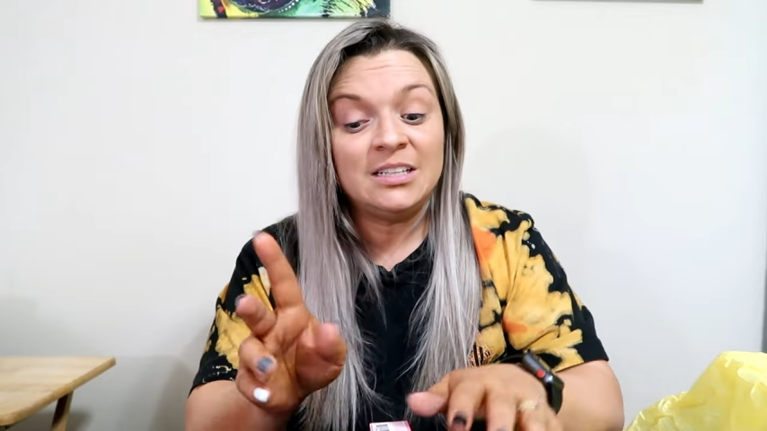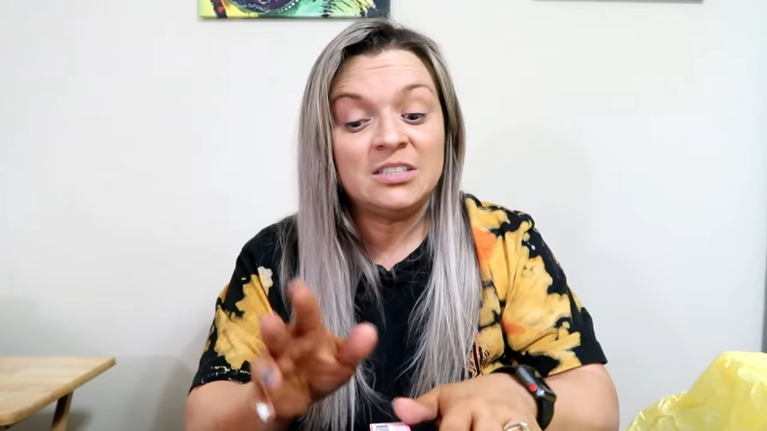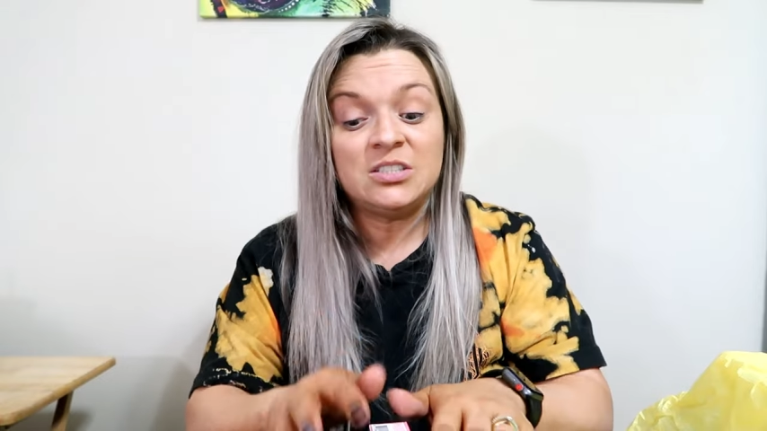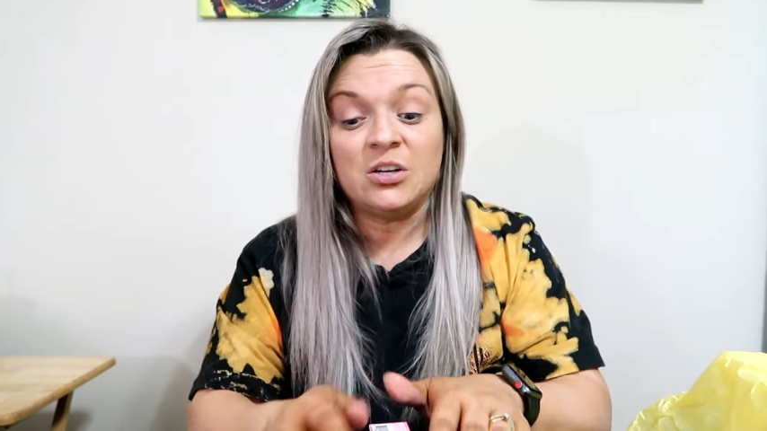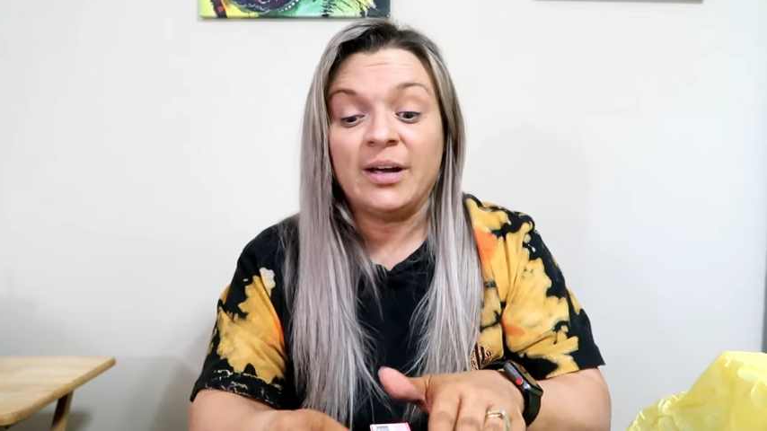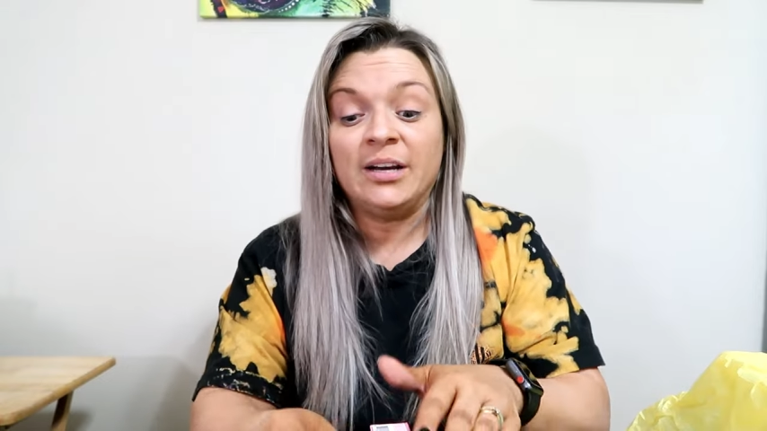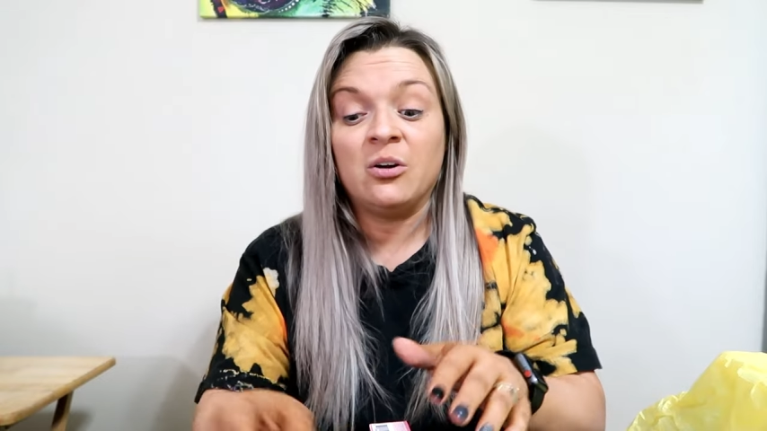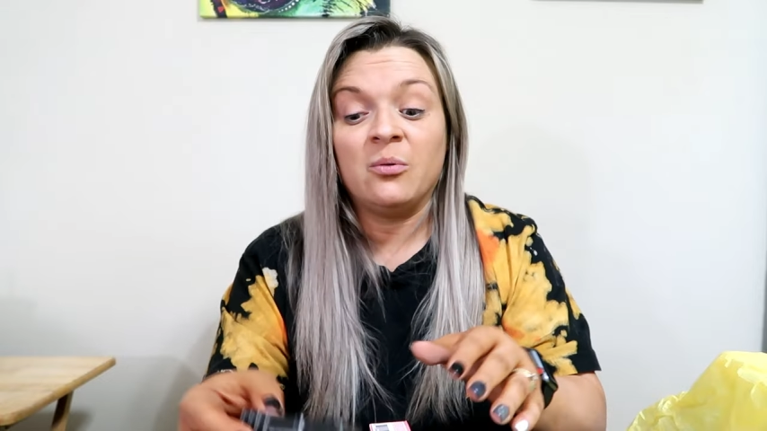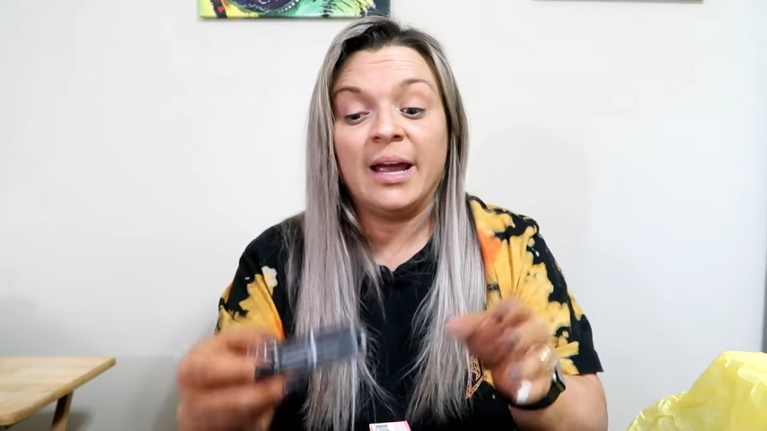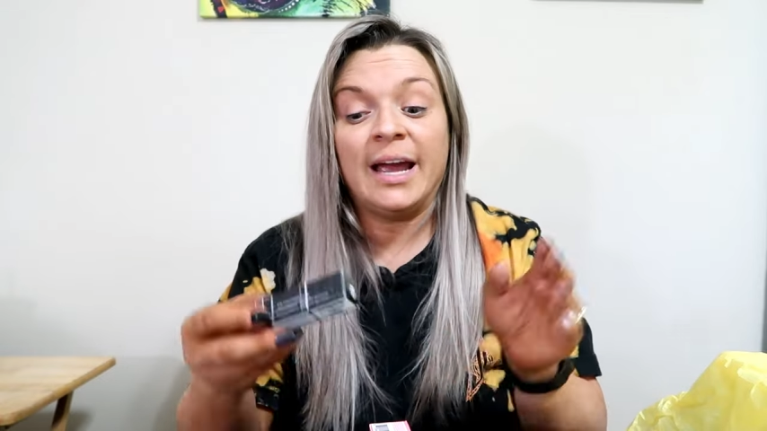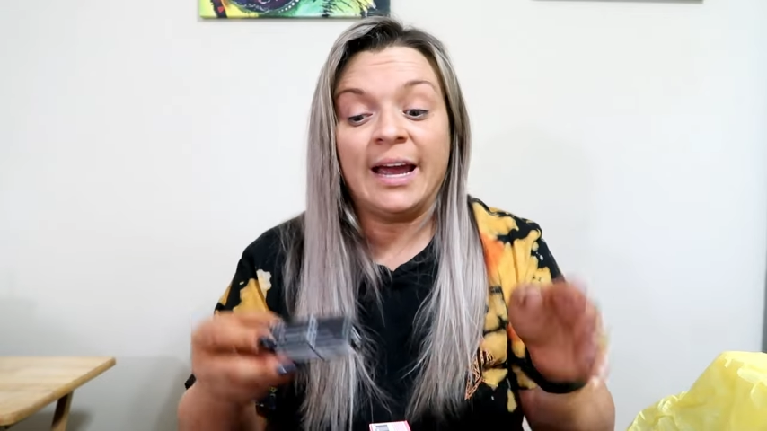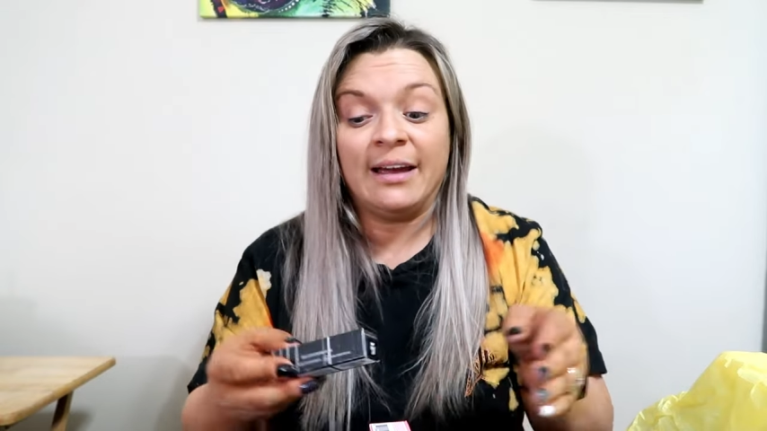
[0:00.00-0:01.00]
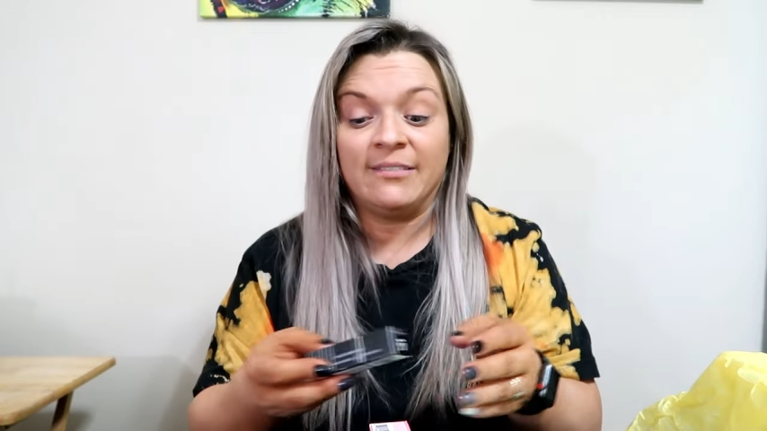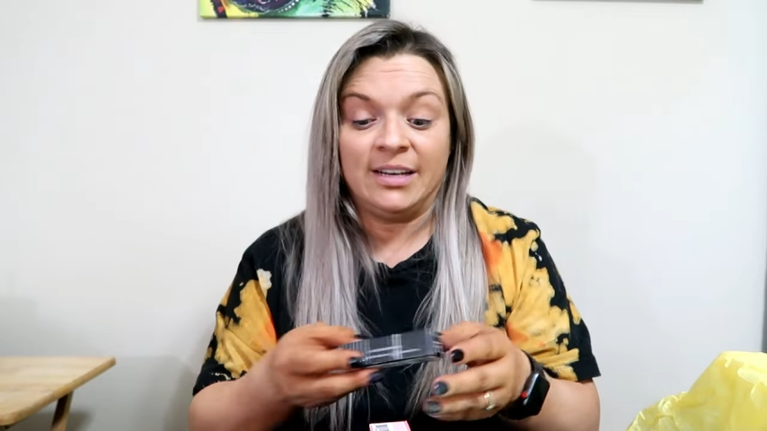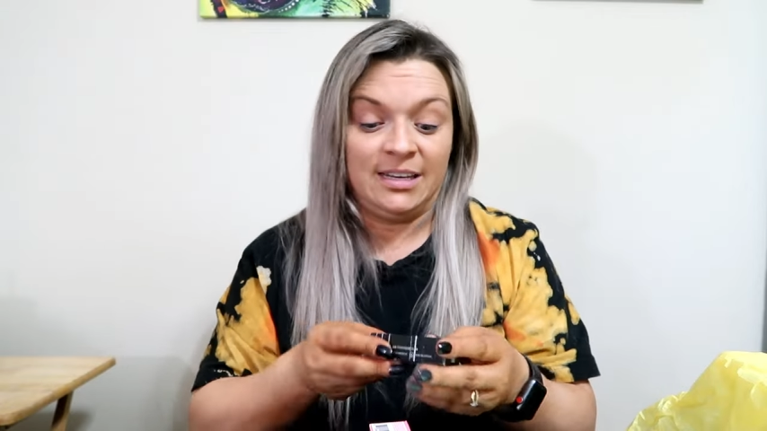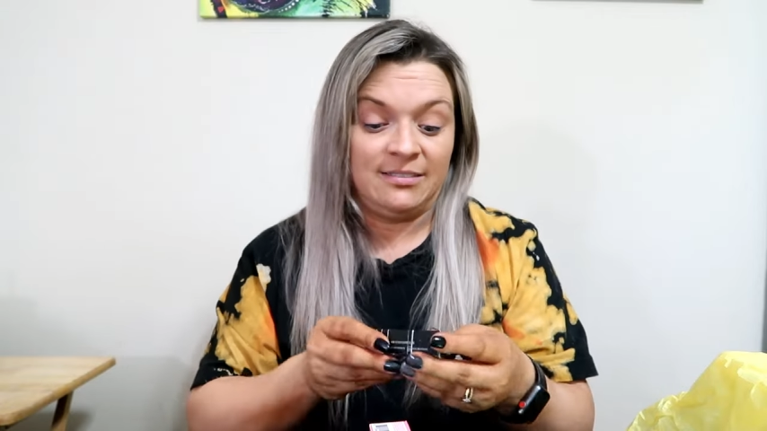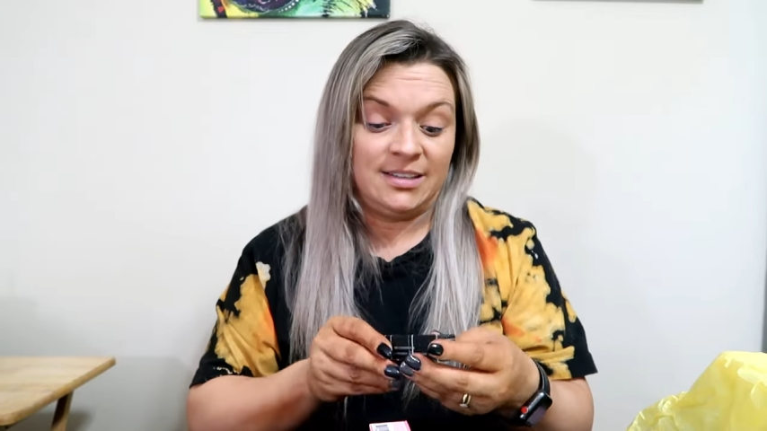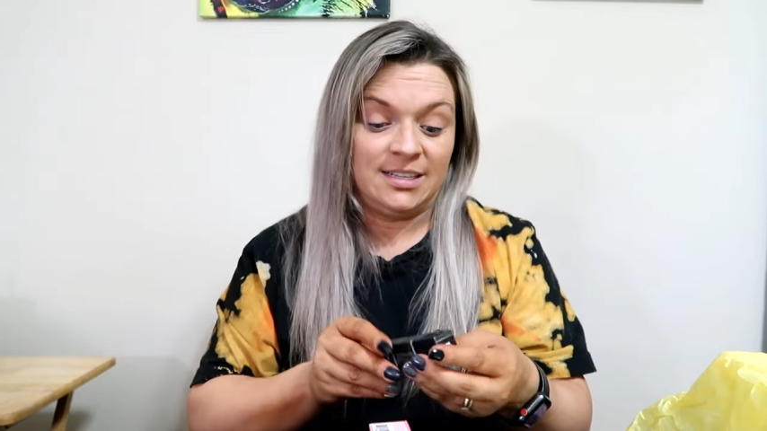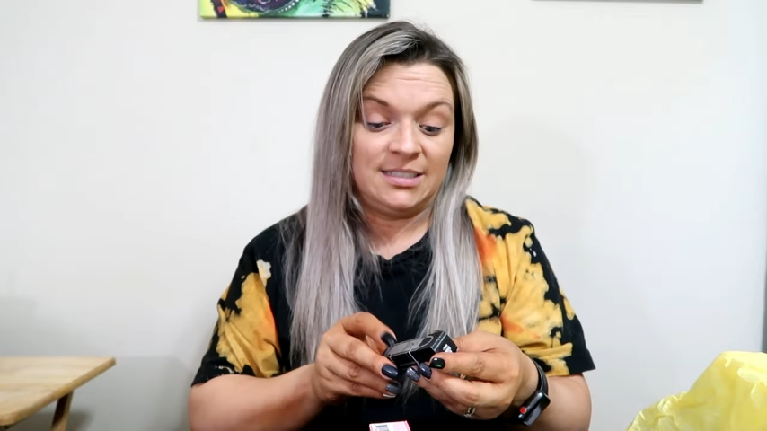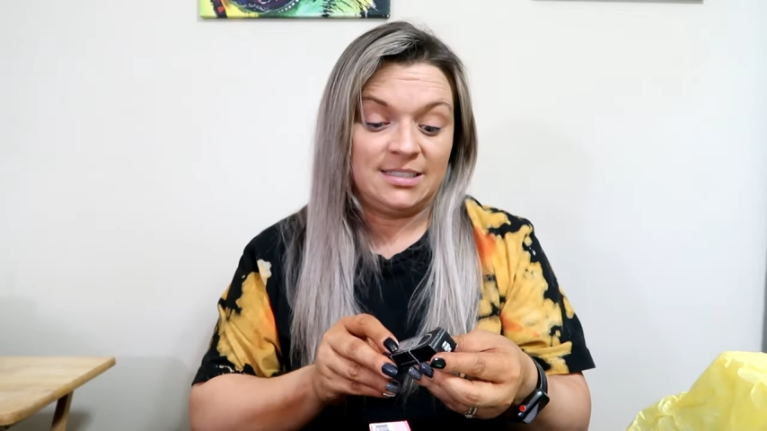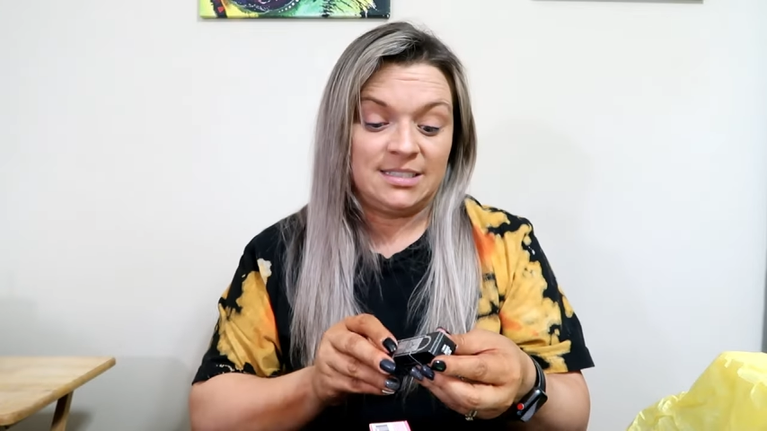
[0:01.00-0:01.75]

So I don't have any of this.